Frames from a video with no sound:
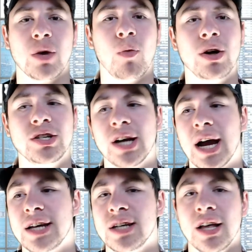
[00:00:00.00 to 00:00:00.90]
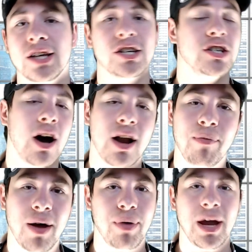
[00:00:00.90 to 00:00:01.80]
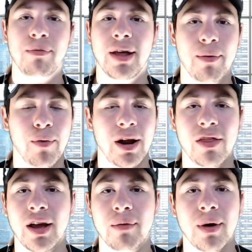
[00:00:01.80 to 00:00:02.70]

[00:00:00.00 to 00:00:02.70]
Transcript: I want you to guys, I'm not paid by them or anything,